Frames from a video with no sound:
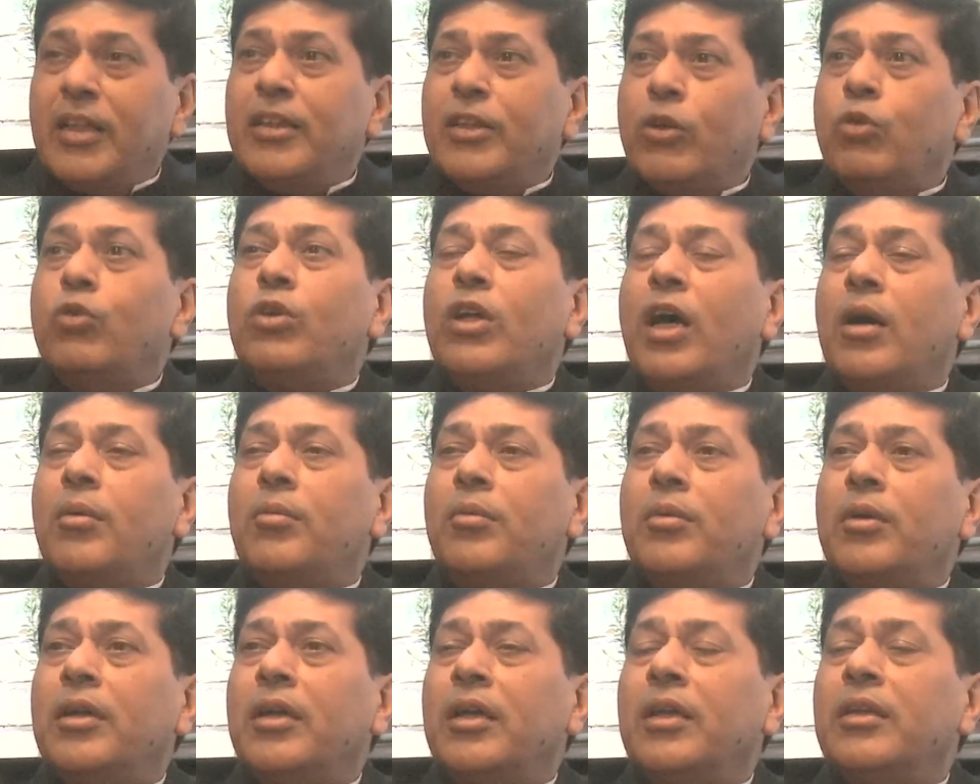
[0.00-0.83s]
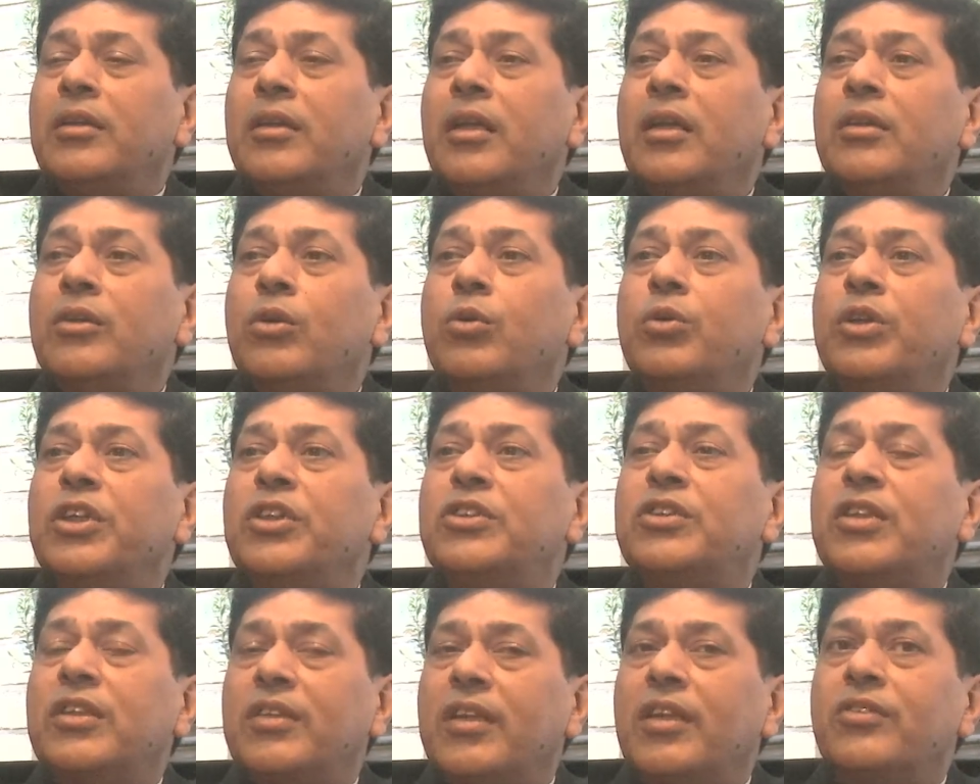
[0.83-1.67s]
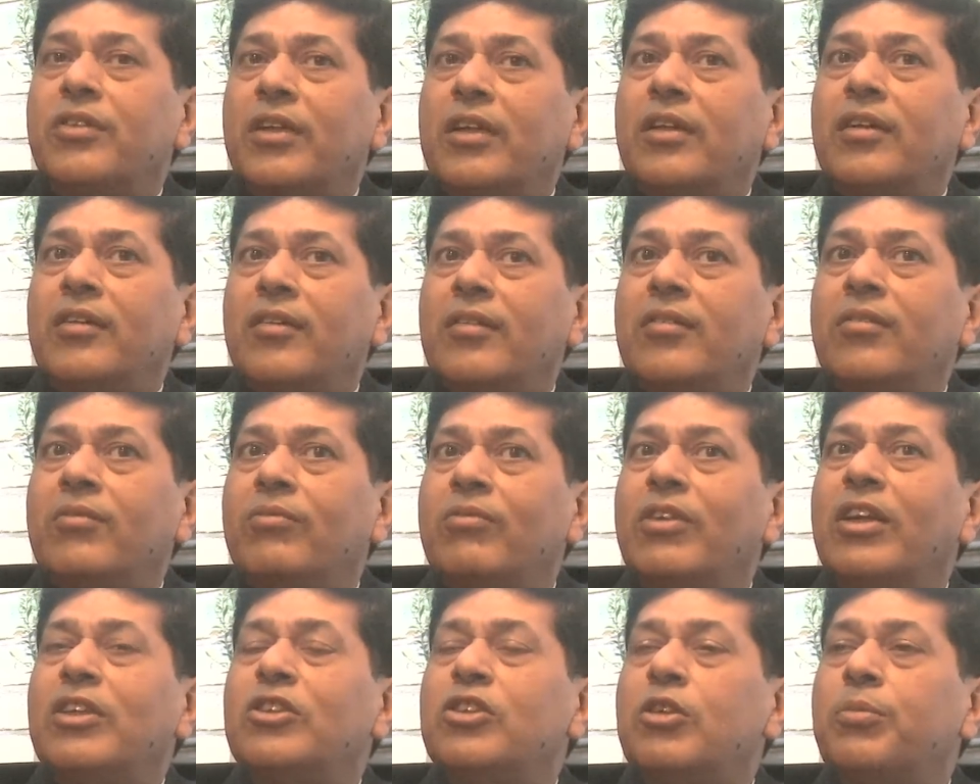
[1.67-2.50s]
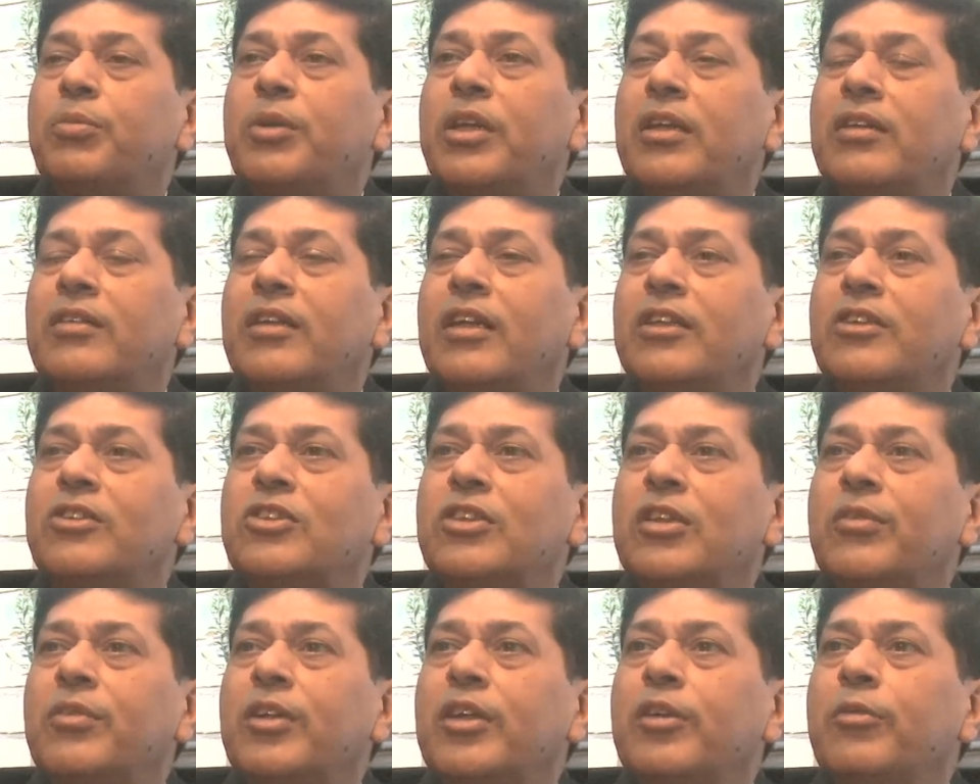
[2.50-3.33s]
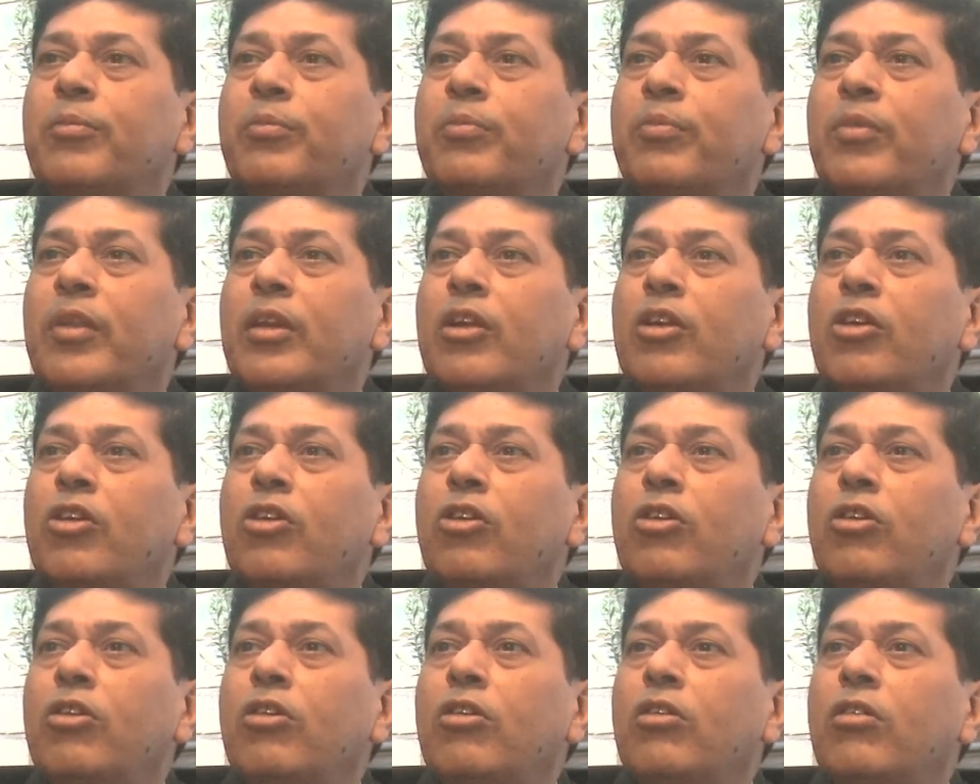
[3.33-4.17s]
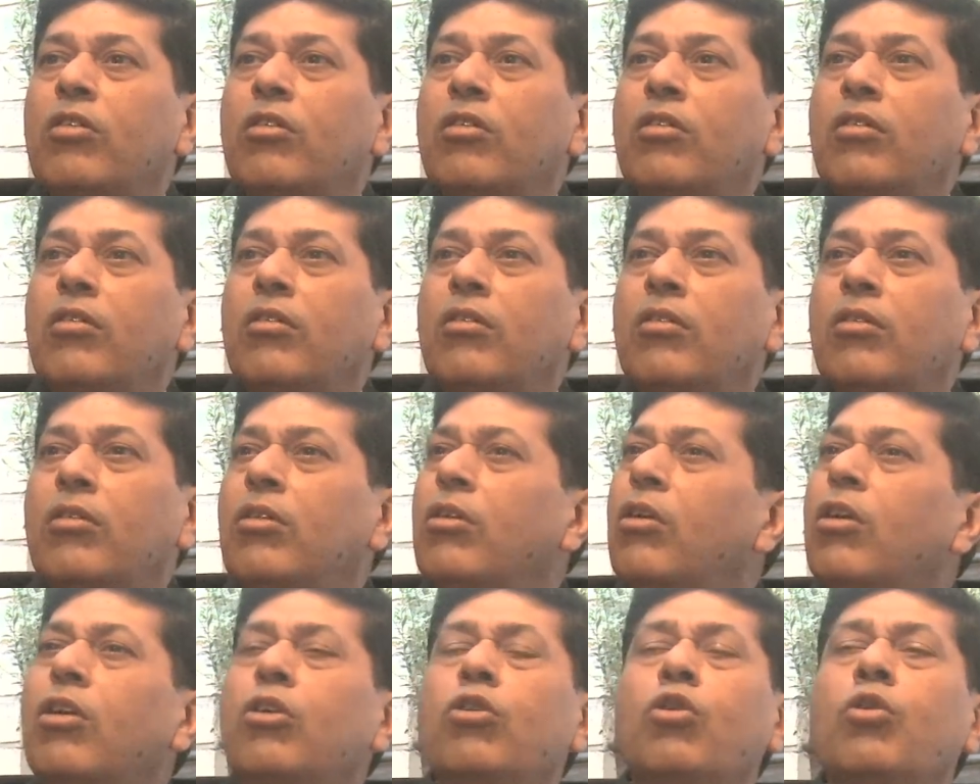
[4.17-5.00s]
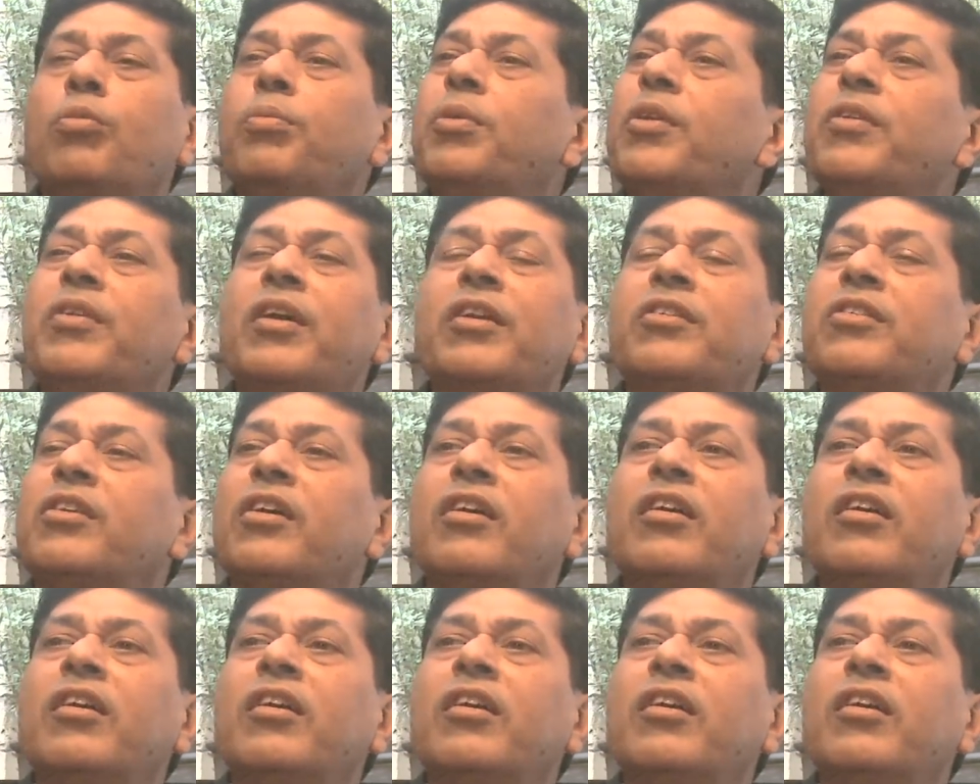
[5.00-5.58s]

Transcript: the Odisha Tantra, that is the prayer that is given. Lord, open that